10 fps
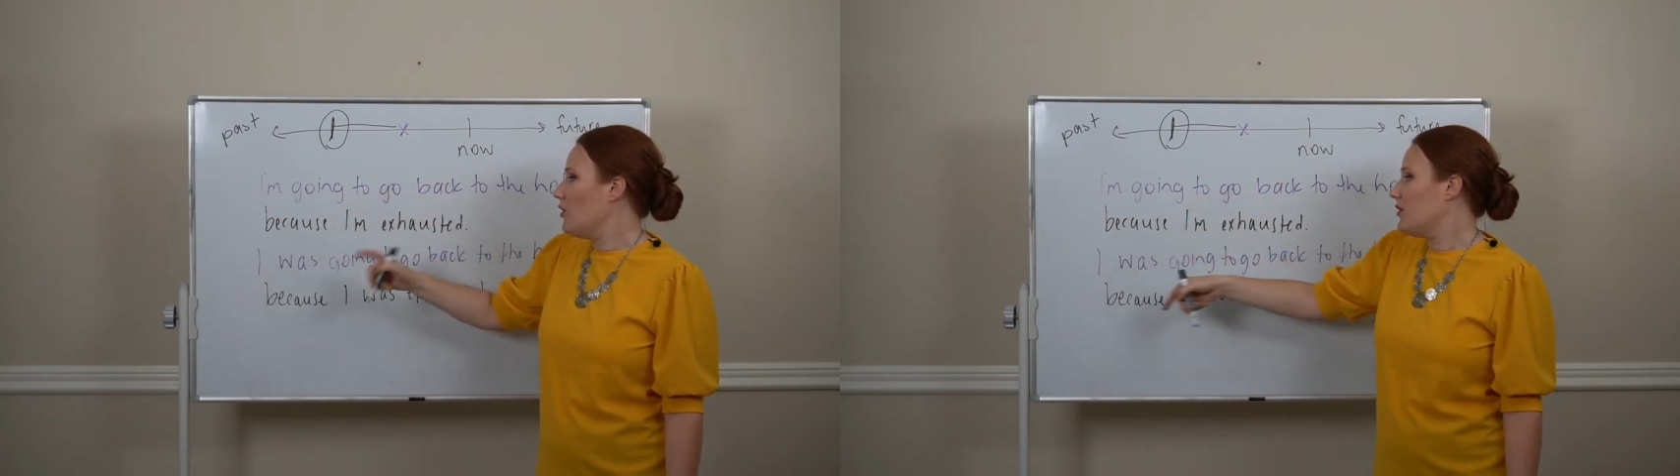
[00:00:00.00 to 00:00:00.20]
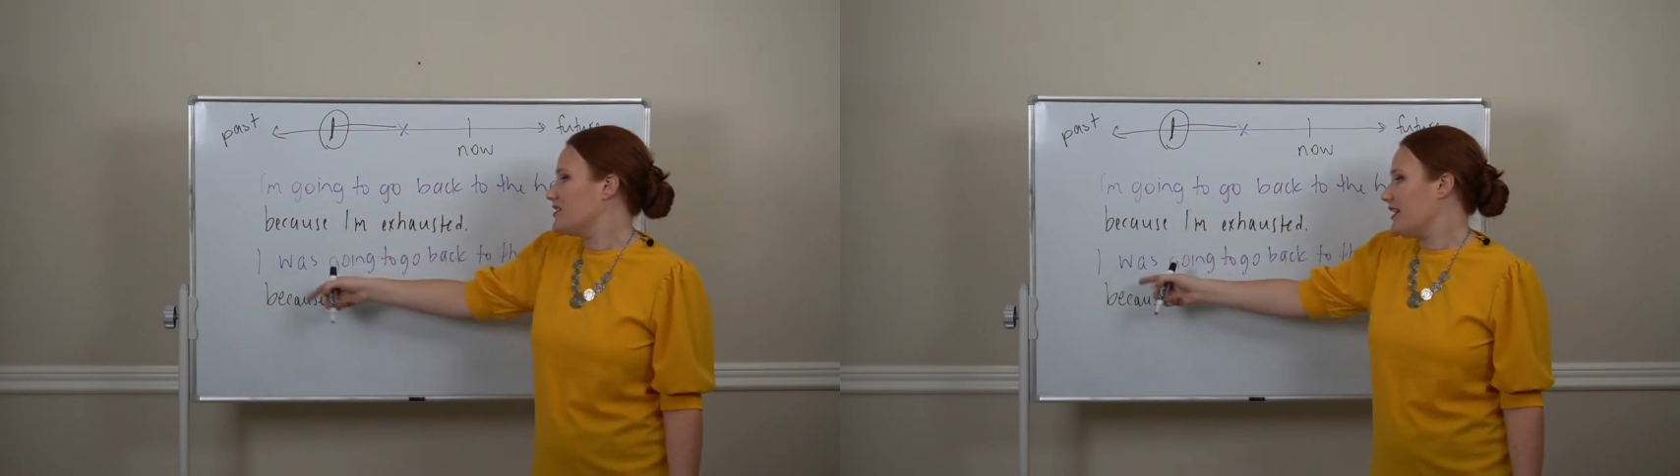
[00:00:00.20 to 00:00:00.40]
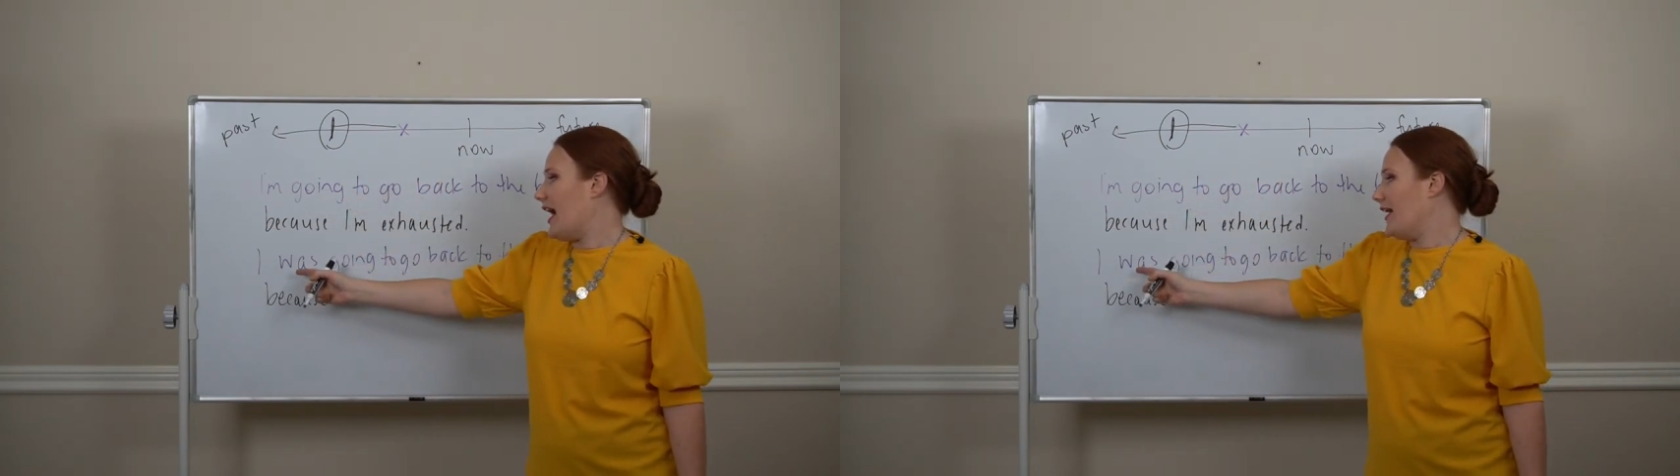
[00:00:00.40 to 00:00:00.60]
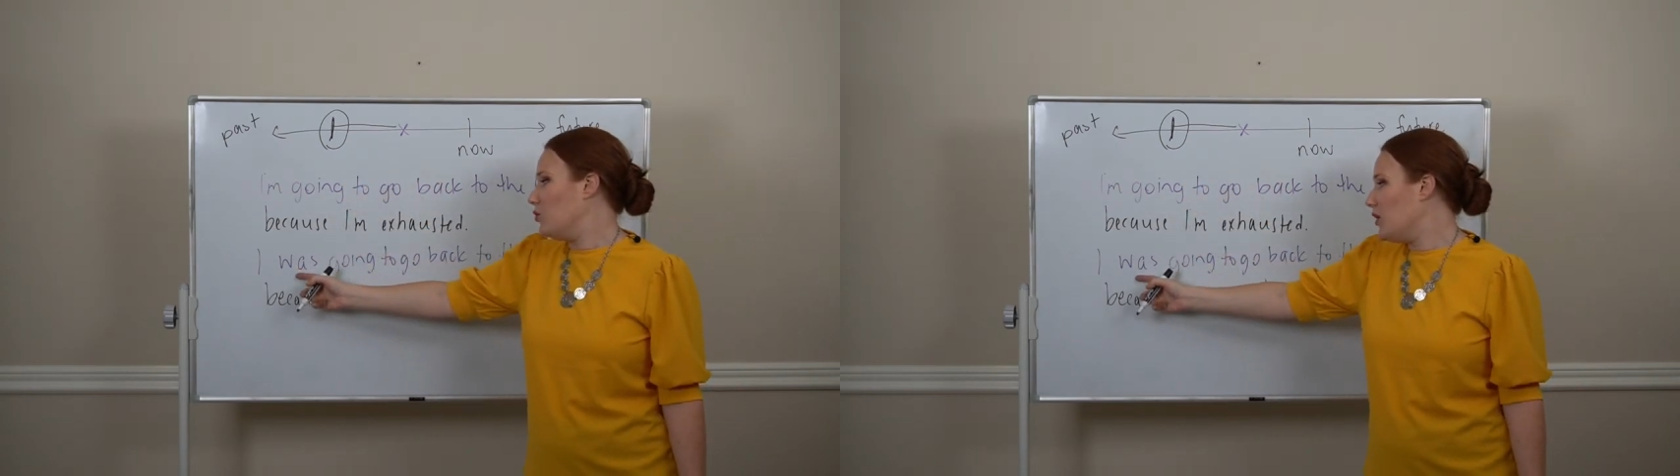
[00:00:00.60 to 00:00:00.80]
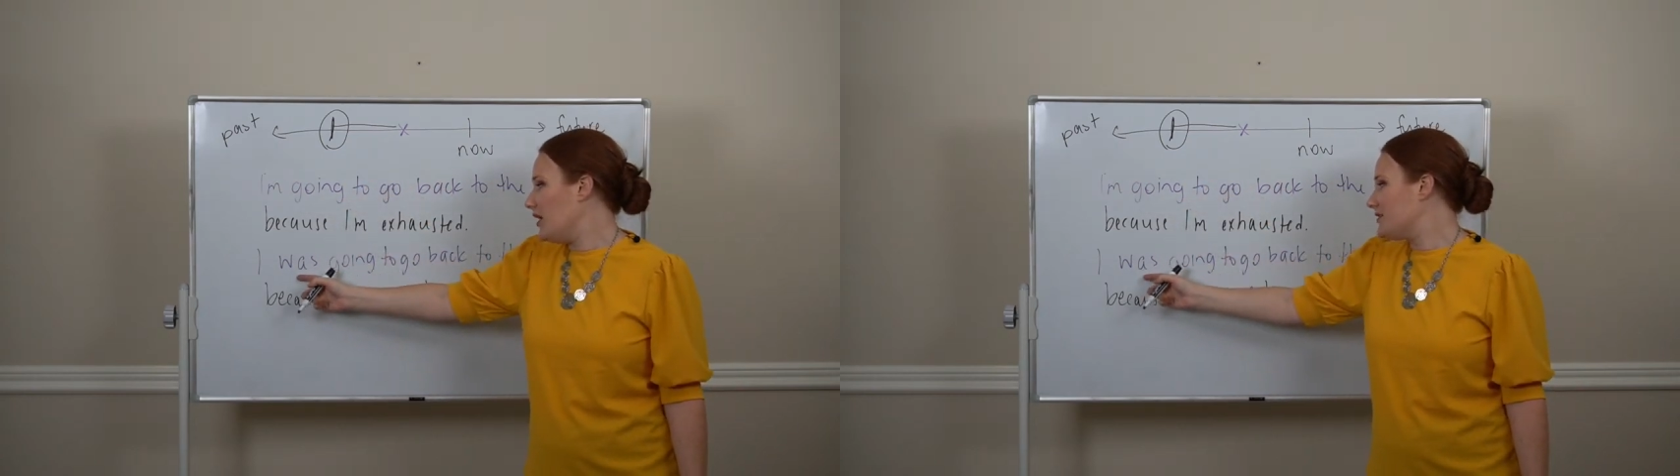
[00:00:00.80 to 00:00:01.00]
we'll say I
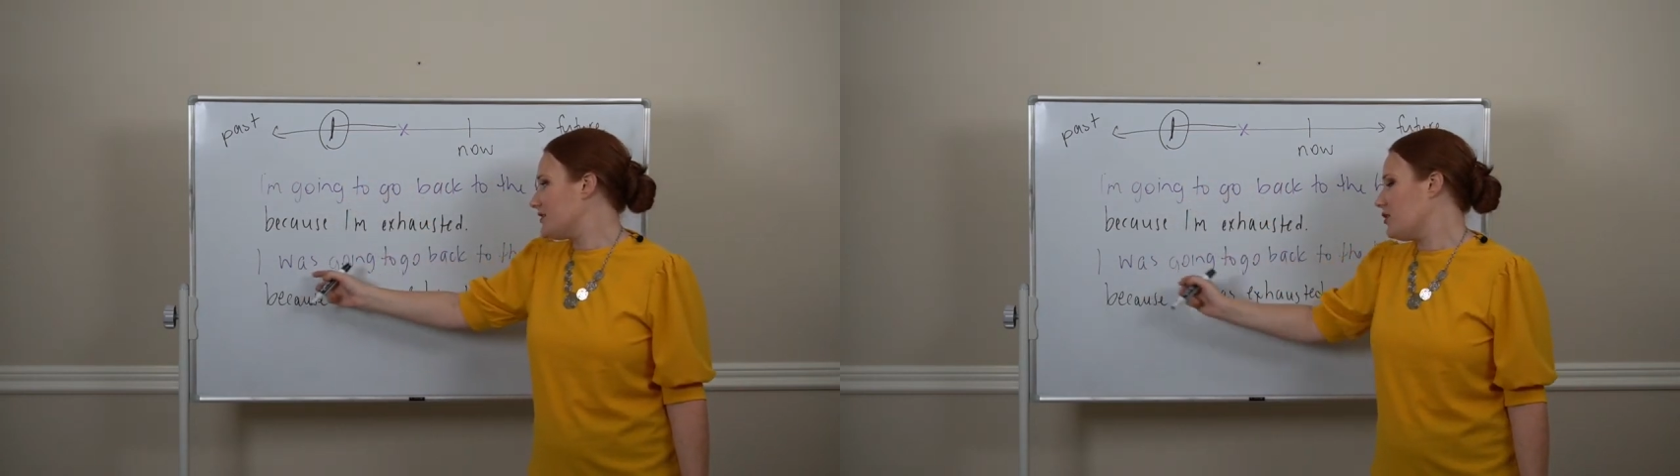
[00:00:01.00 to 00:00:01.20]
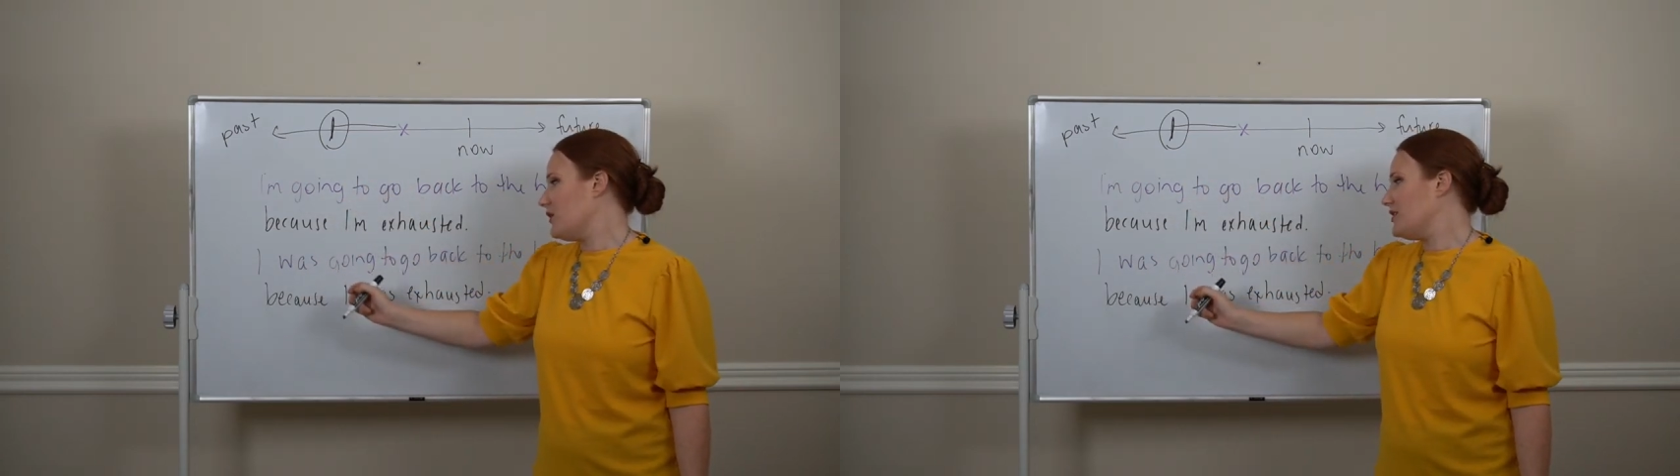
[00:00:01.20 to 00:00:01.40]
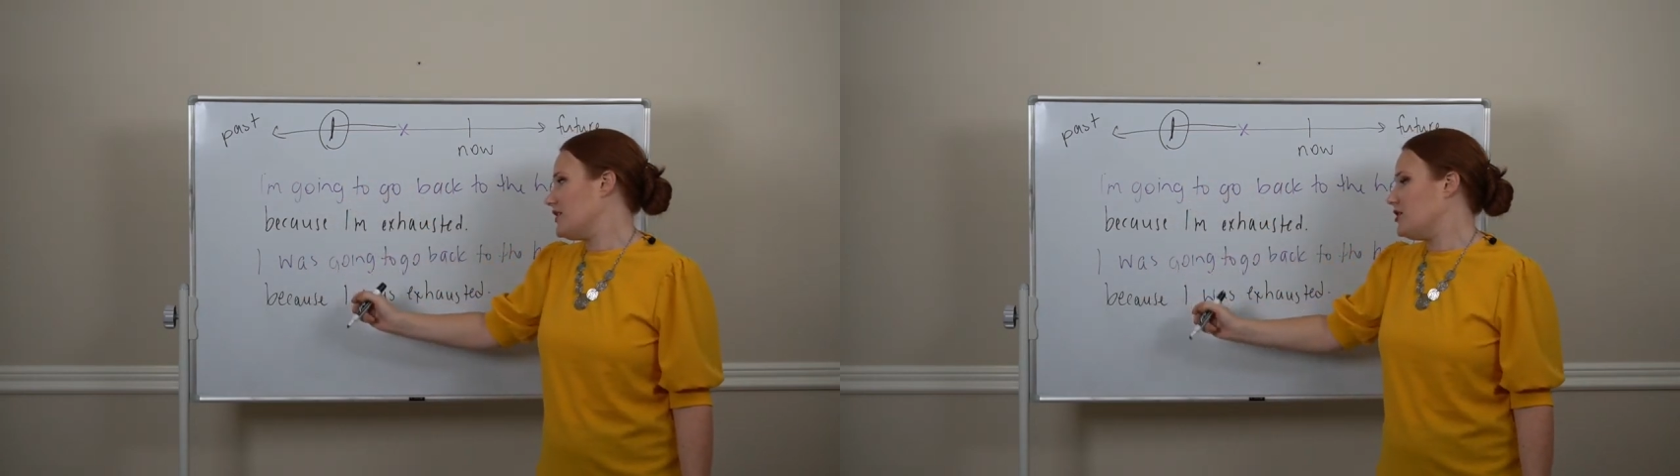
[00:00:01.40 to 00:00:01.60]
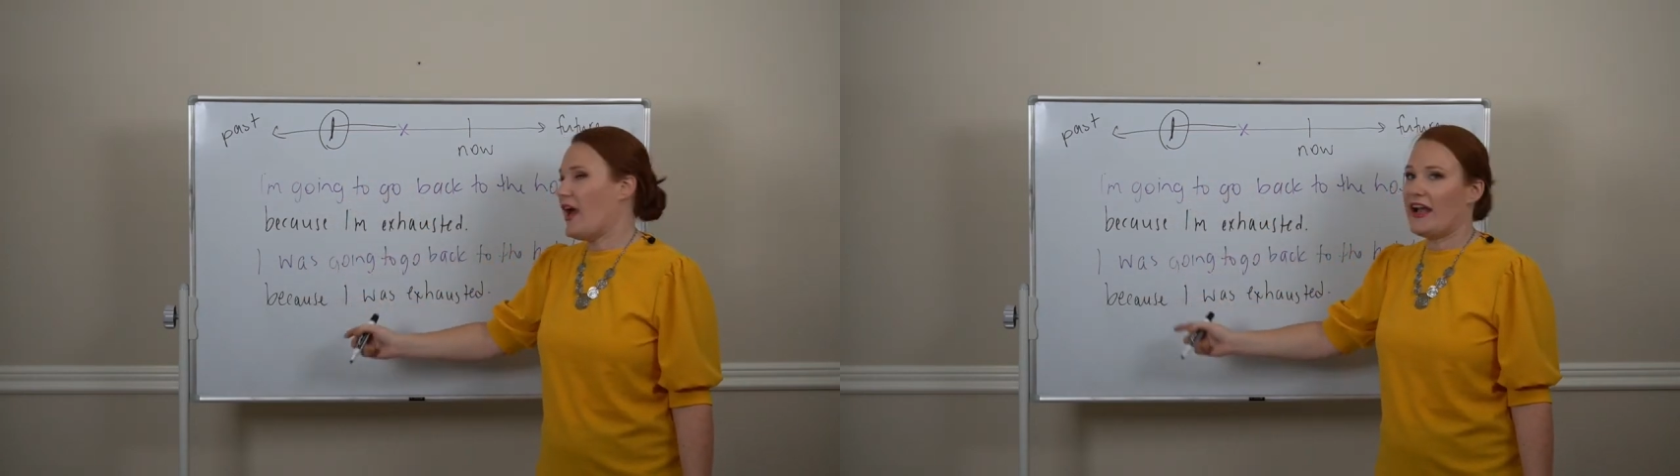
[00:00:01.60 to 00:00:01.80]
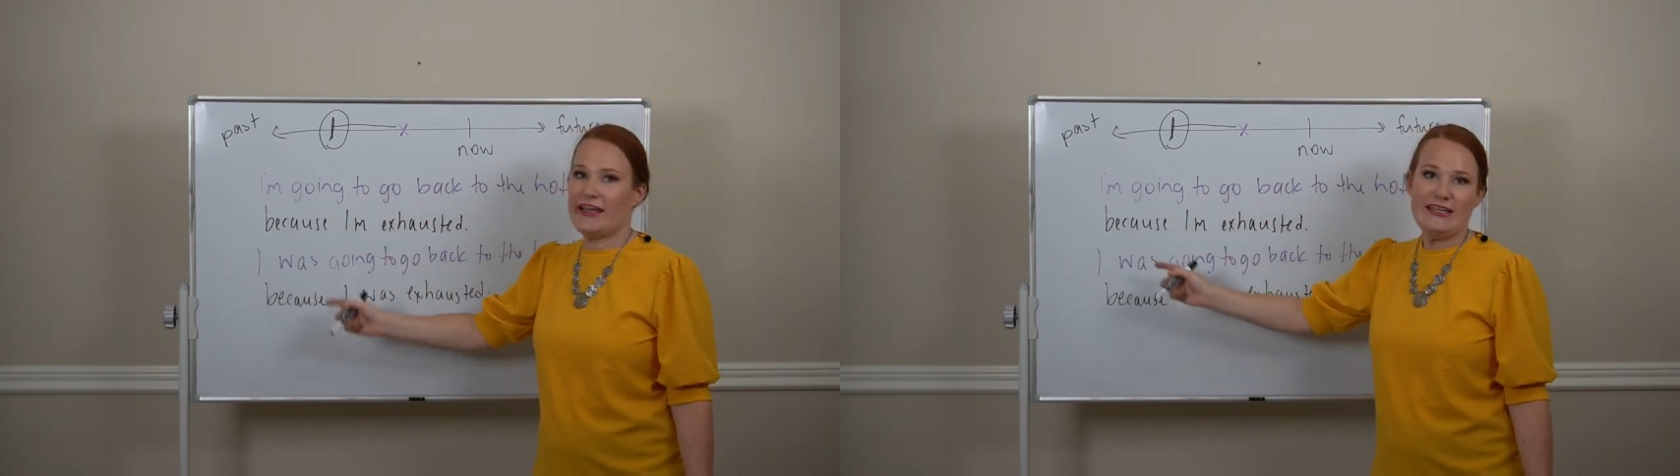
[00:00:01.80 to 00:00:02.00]
was going to go back,